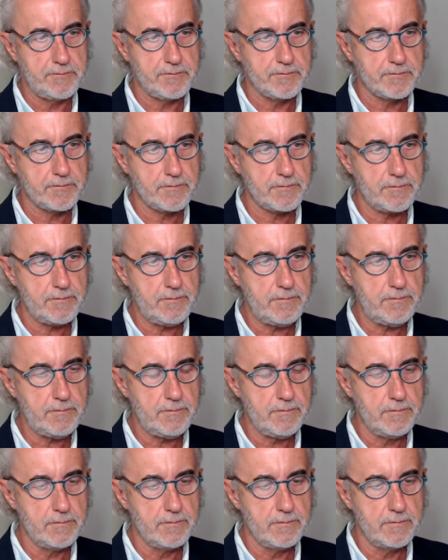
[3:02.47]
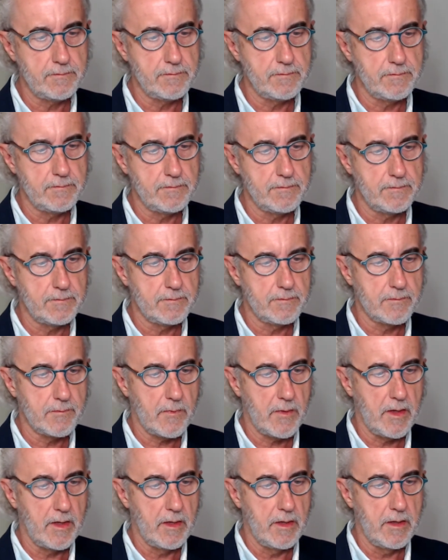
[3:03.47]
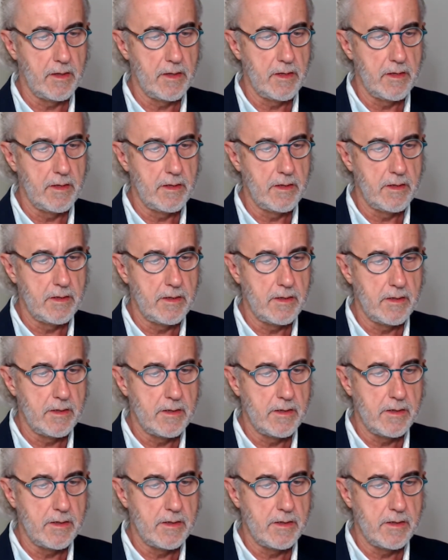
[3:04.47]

(silence)